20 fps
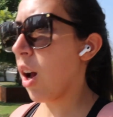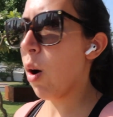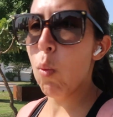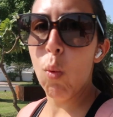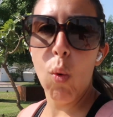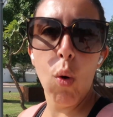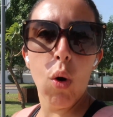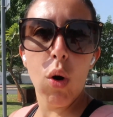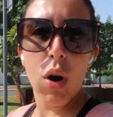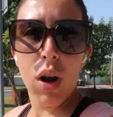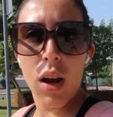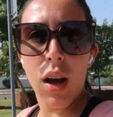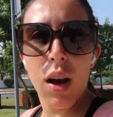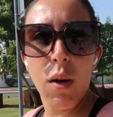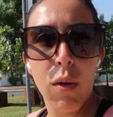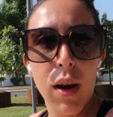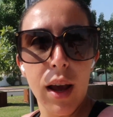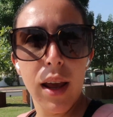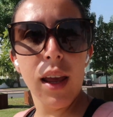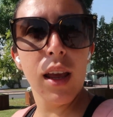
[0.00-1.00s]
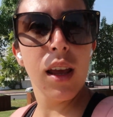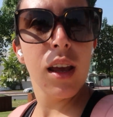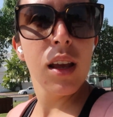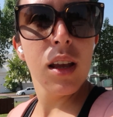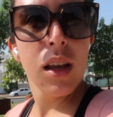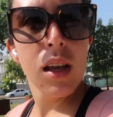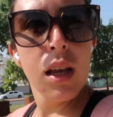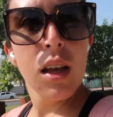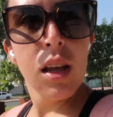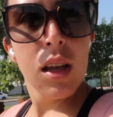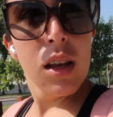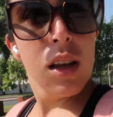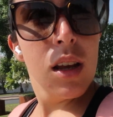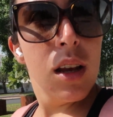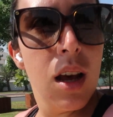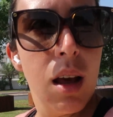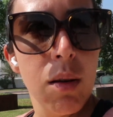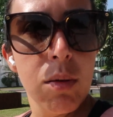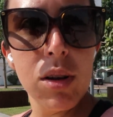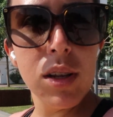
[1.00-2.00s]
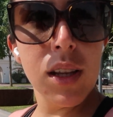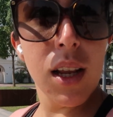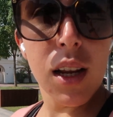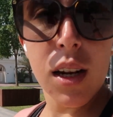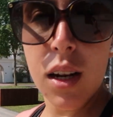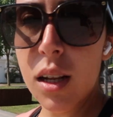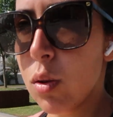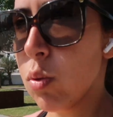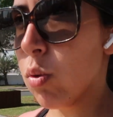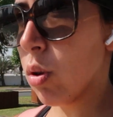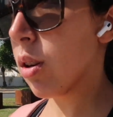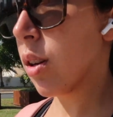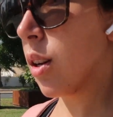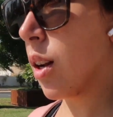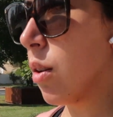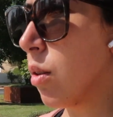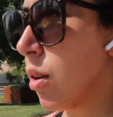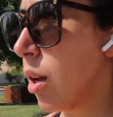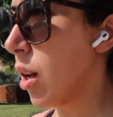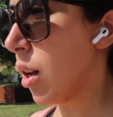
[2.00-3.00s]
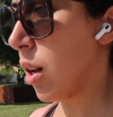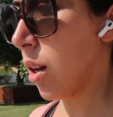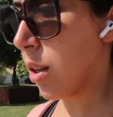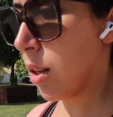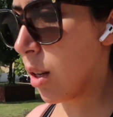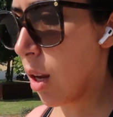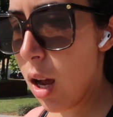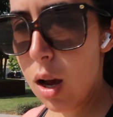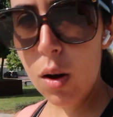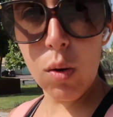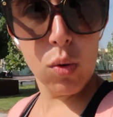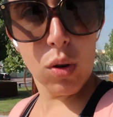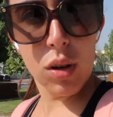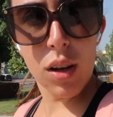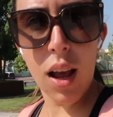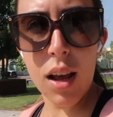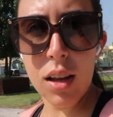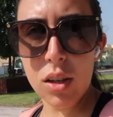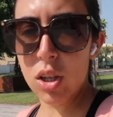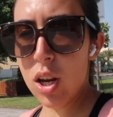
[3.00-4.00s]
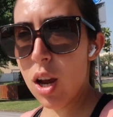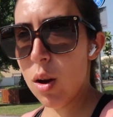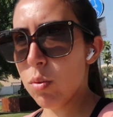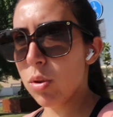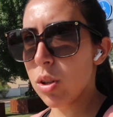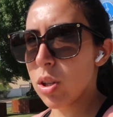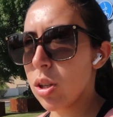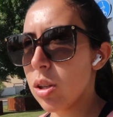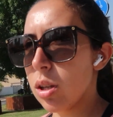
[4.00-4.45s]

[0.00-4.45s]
a walk away I'm gonna take a nice walk now and I will catch up with